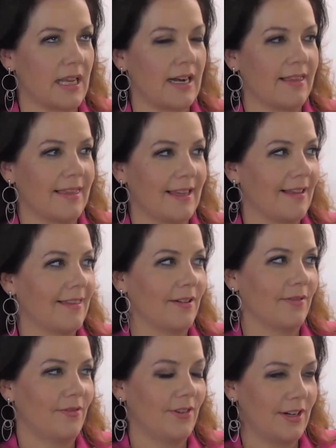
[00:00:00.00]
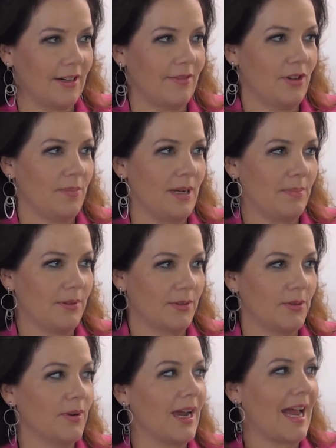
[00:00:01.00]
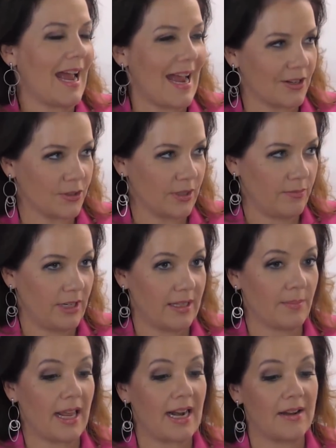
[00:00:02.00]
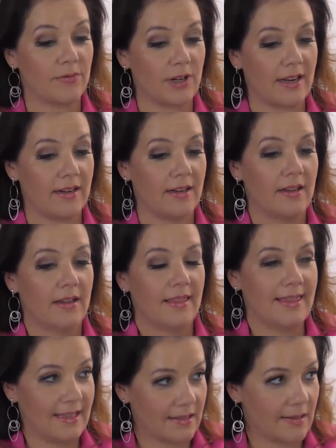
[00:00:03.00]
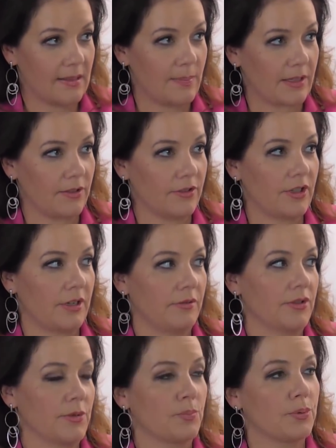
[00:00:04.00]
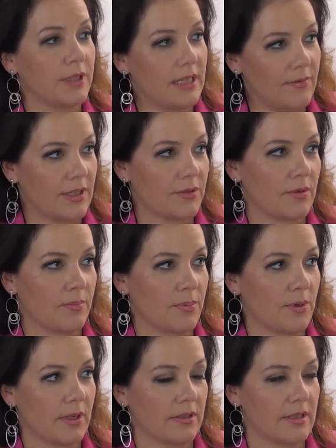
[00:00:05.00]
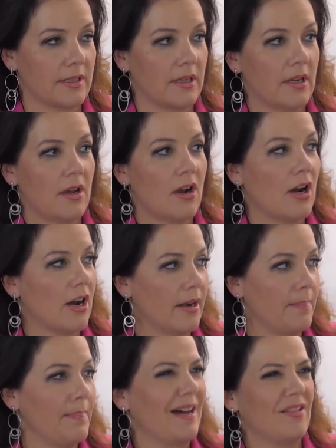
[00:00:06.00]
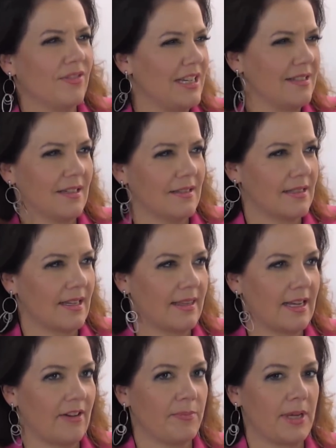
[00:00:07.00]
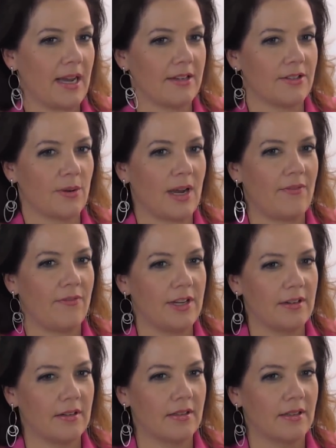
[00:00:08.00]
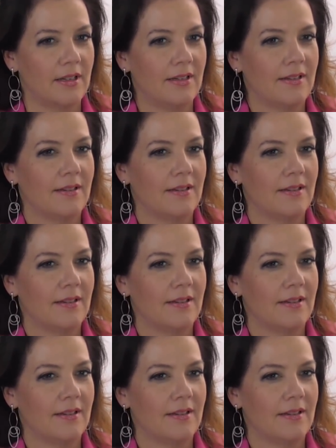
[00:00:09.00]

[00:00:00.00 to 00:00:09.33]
and I think there are very few people who actually read them. And I've read this Inspector General's previous reports on malfeasance at the FBI. So I feel